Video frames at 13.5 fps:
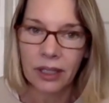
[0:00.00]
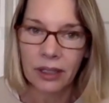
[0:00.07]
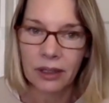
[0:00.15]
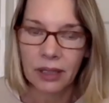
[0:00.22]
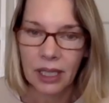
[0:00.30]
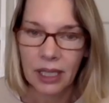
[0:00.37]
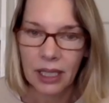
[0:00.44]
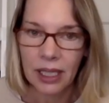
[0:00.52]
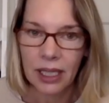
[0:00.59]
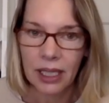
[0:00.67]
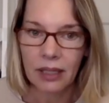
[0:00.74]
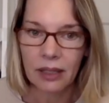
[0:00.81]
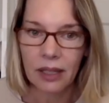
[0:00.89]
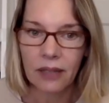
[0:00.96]
or
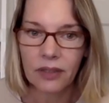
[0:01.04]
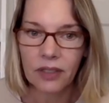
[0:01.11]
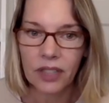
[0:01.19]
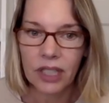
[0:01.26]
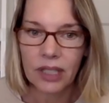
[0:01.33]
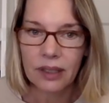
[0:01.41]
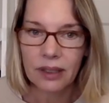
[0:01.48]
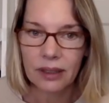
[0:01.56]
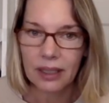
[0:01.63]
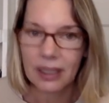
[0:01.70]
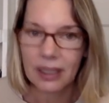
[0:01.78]
eating a lot of cheese.